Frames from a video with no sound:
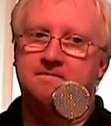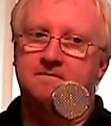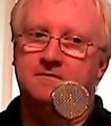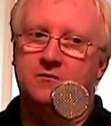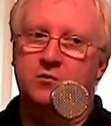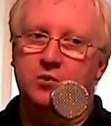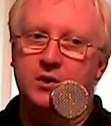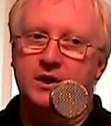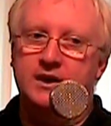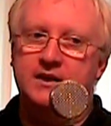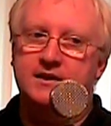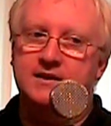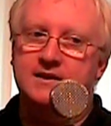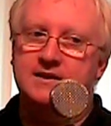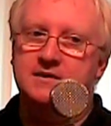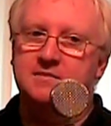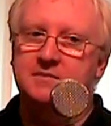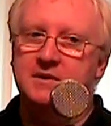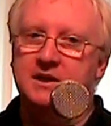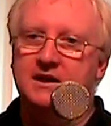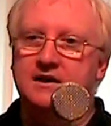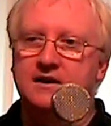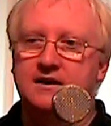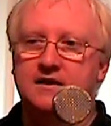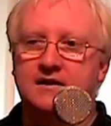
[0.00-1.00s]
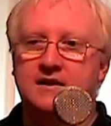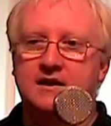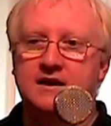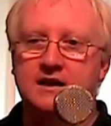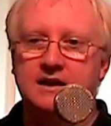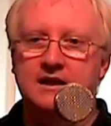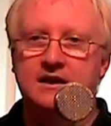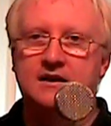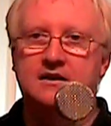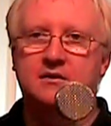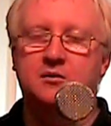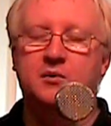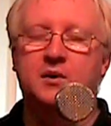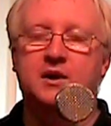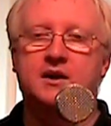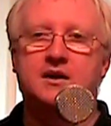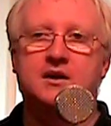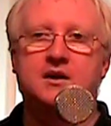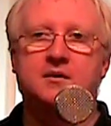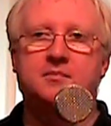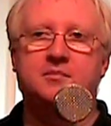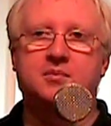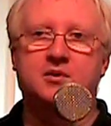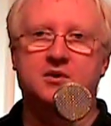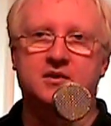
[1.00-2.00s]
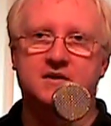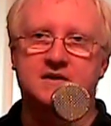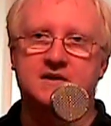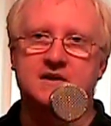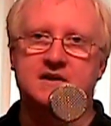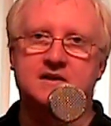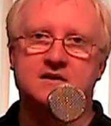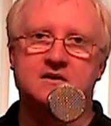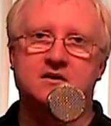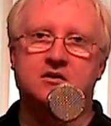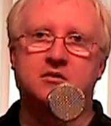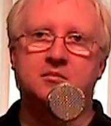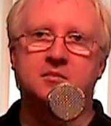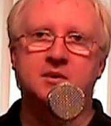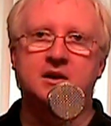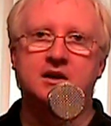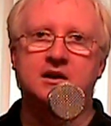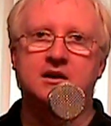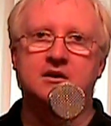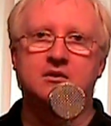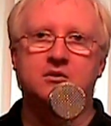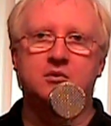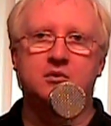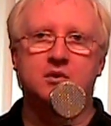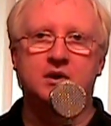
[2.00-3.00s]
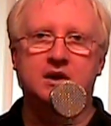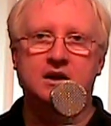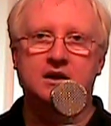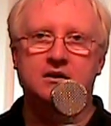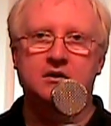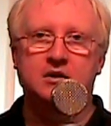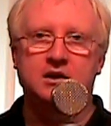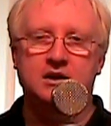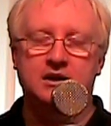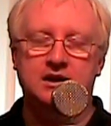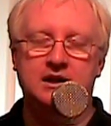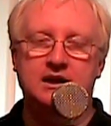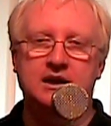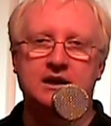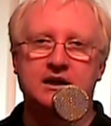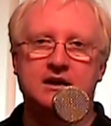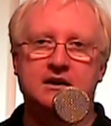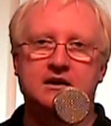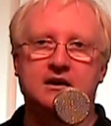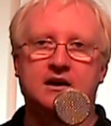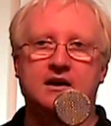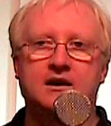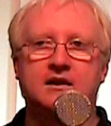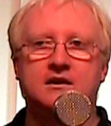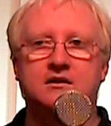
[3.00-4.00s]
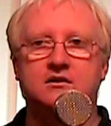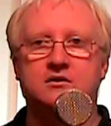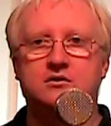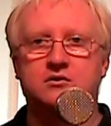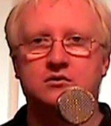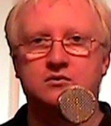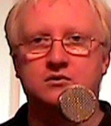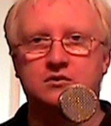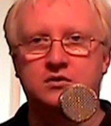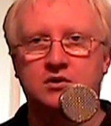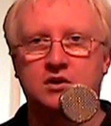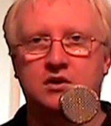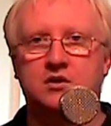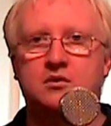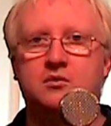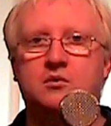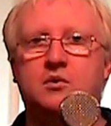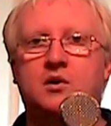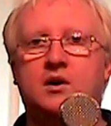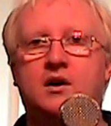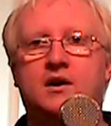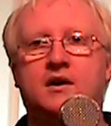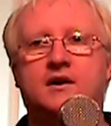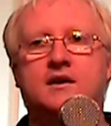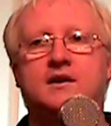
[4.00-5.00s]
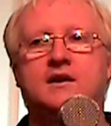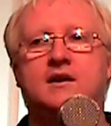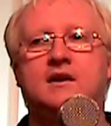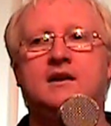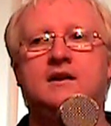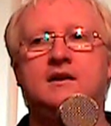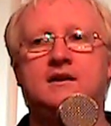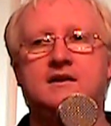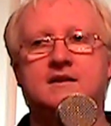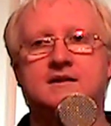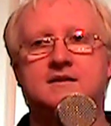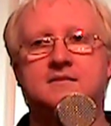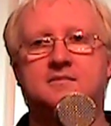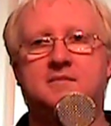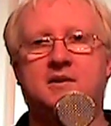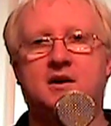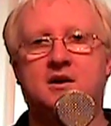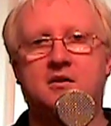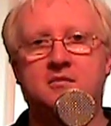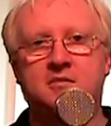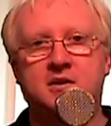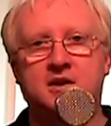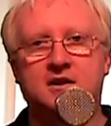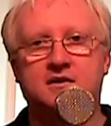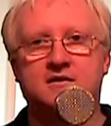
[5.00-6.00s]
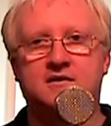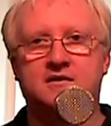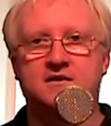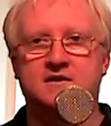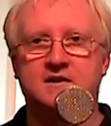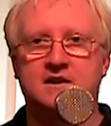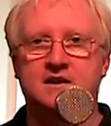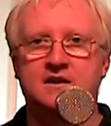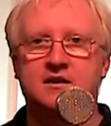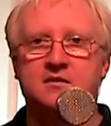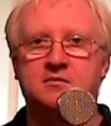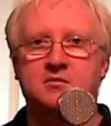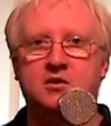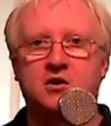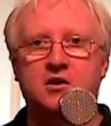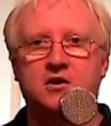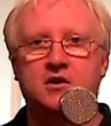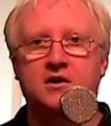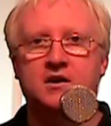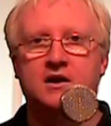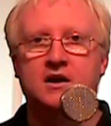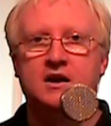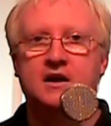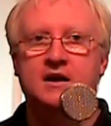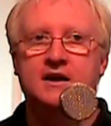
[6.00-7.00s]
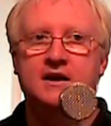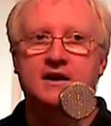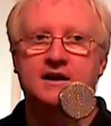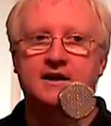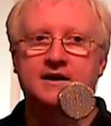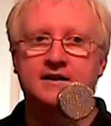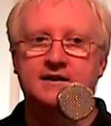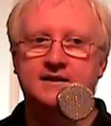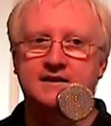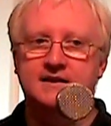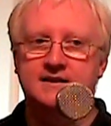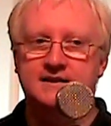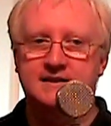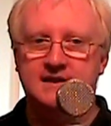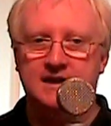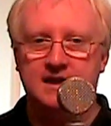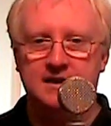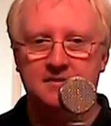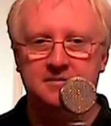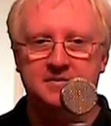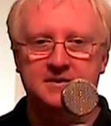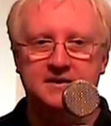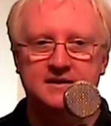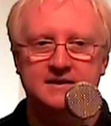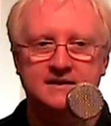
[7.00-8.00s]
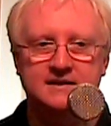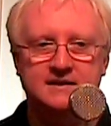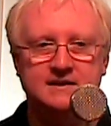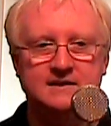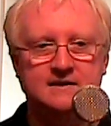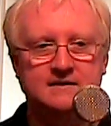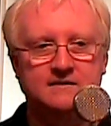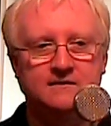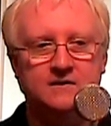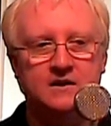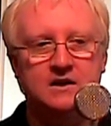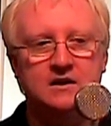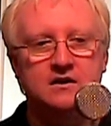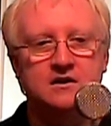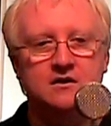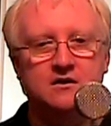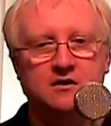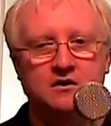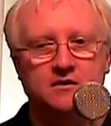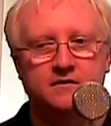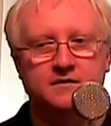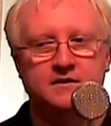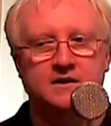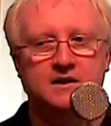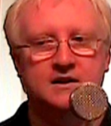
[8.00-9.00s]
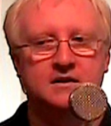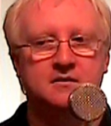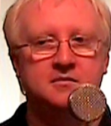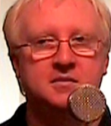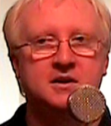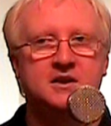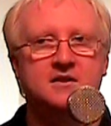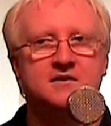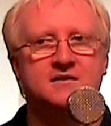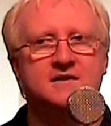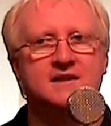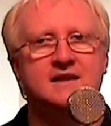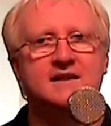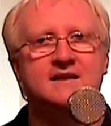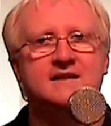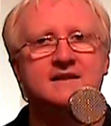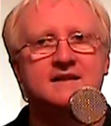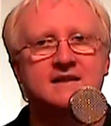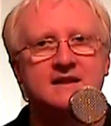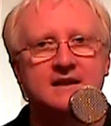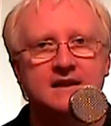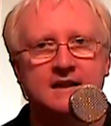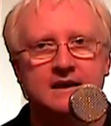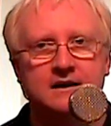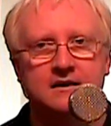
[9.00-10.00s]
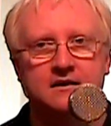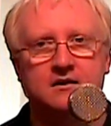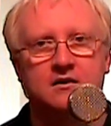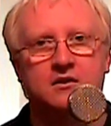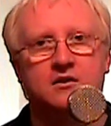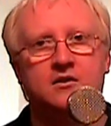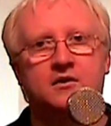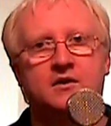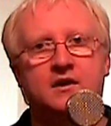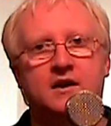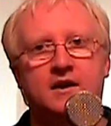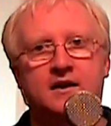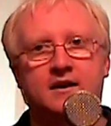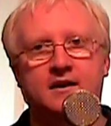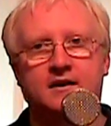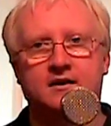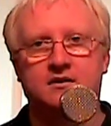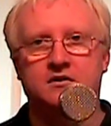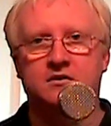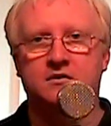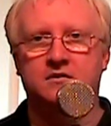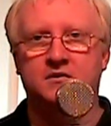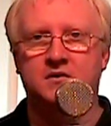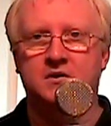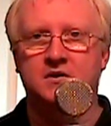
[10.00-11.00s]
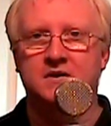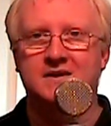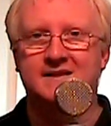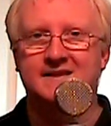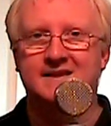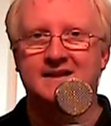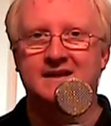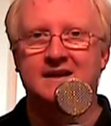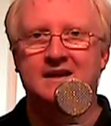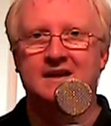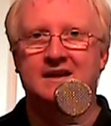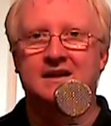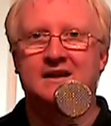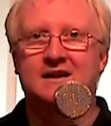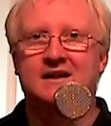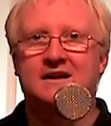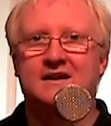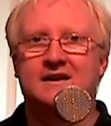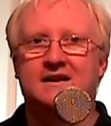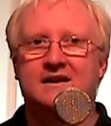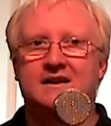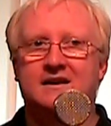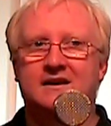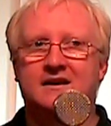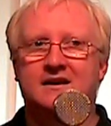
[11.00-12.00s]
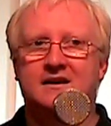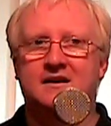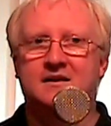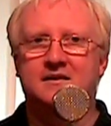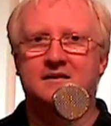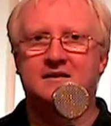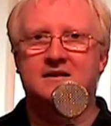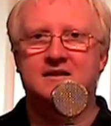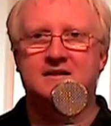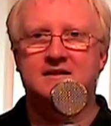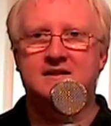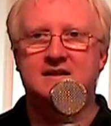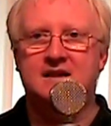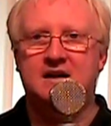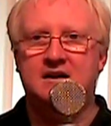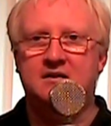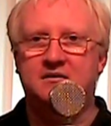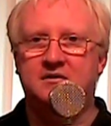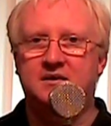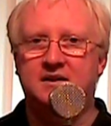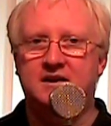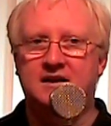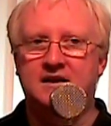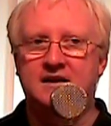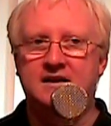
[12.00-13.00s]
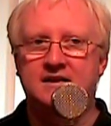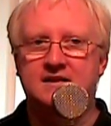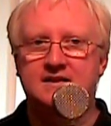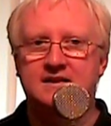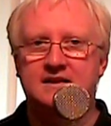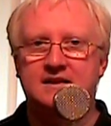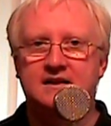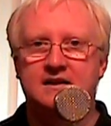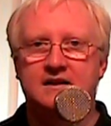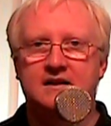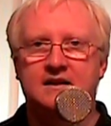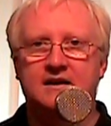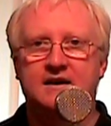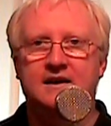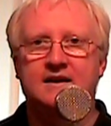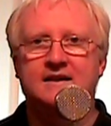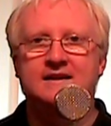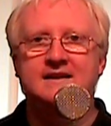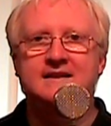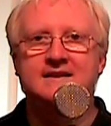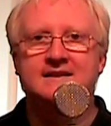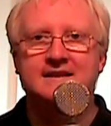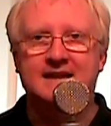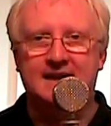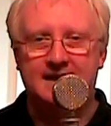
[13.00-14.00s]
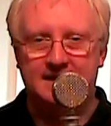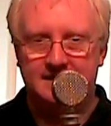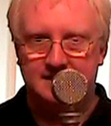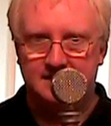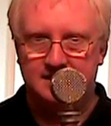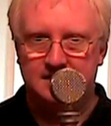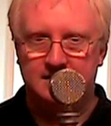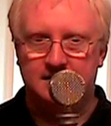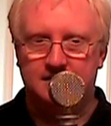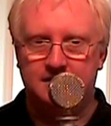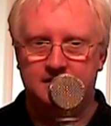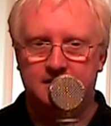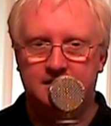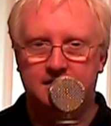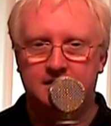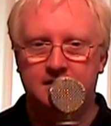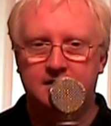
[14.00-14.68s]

when the speaker hit, when the processor begin to hit and to don't work in his parameters anymore, and this happens very often because I sing on Electro Voice, the sound is a disaster.